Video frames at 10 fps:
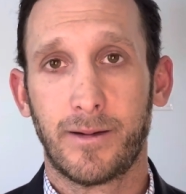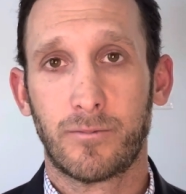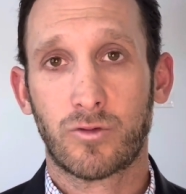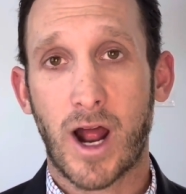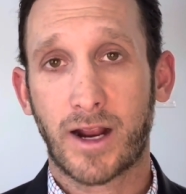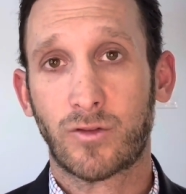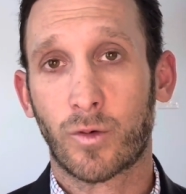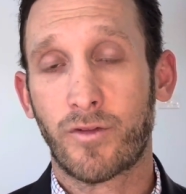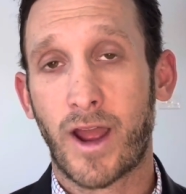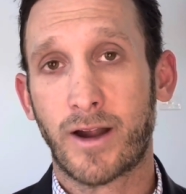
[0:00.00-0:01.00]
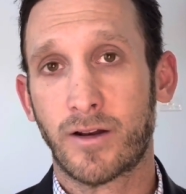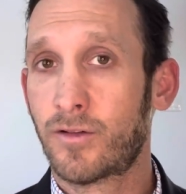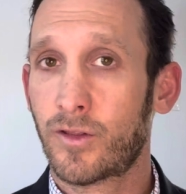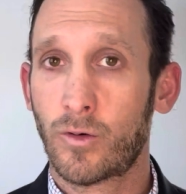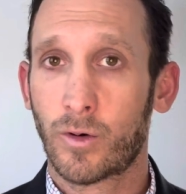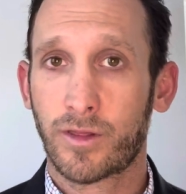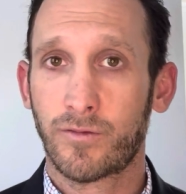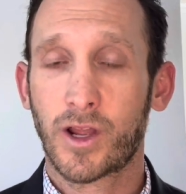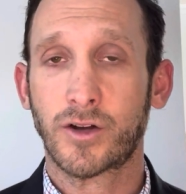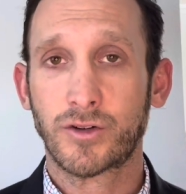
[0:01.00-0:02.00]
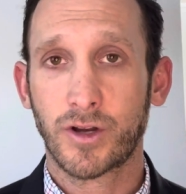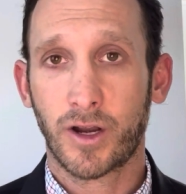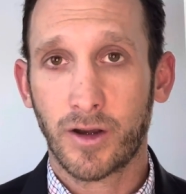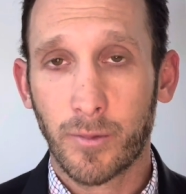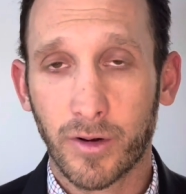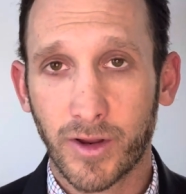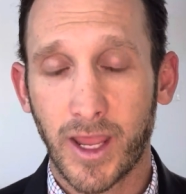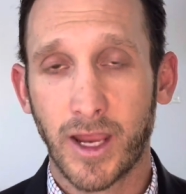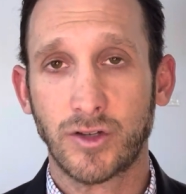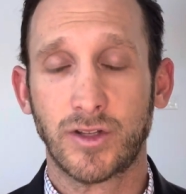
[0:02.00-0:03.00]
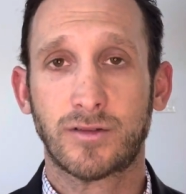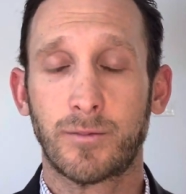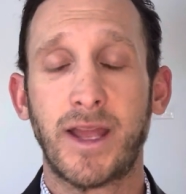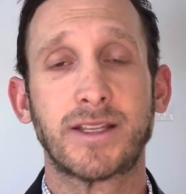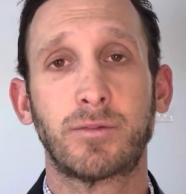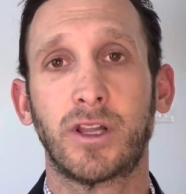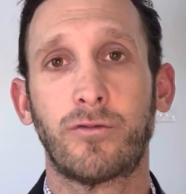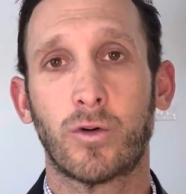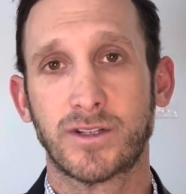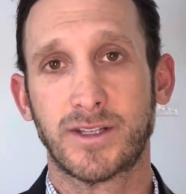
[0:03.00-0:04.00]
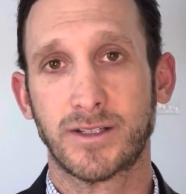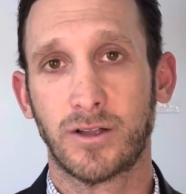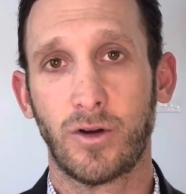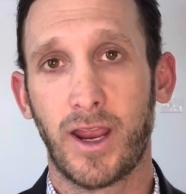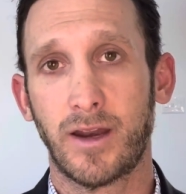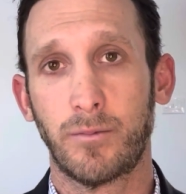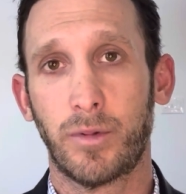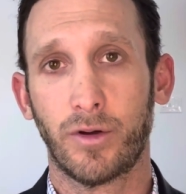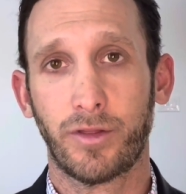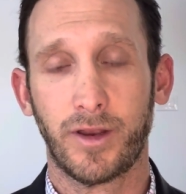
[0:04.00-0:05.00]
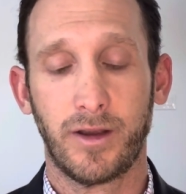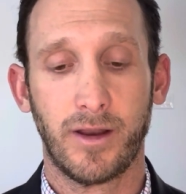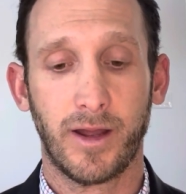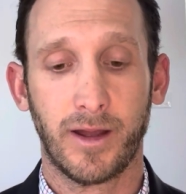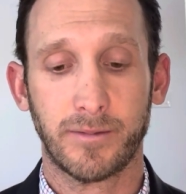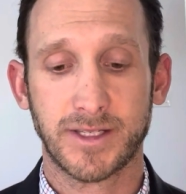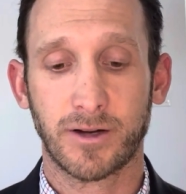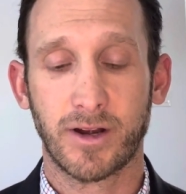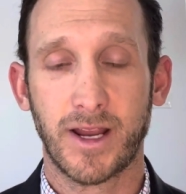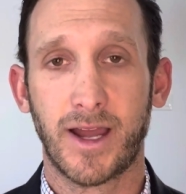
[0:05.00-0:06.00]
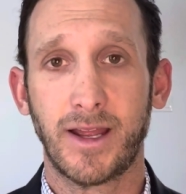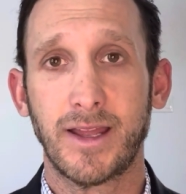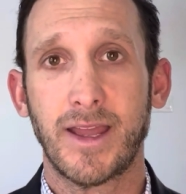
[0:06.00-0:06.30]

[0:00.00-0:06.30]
Rockets were fired into the north of the country on a number of occasions from Hezbollah forces located both in Syria